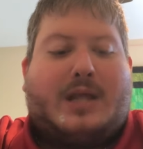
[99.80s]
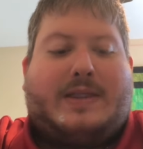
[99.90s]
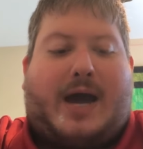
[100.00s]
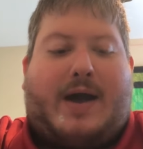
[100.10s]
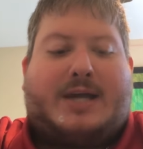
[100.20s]

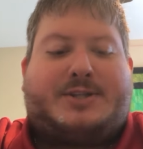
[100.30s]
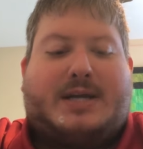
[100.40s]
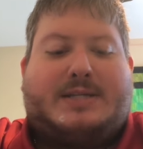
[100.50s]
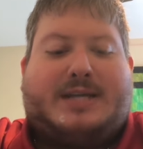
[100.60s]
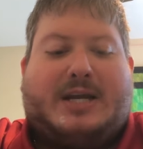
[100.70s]
Thou hast
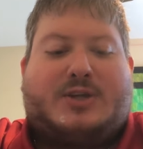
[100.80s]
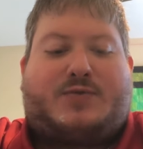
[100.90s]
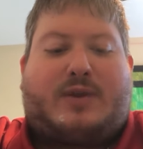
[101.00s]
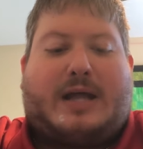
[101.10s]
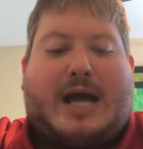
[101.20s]
shed tears
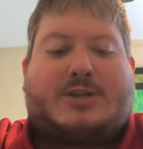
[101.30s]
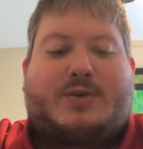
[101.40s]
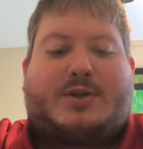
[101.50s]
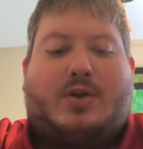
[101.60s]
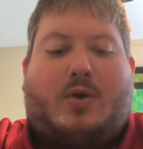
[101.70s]
for
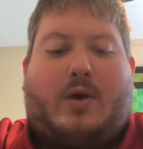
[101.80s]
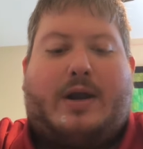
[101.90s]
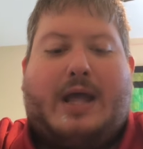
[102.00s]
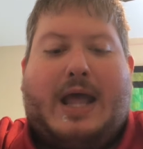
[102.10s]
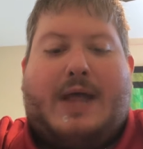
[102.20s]
Lazarus, O Lord,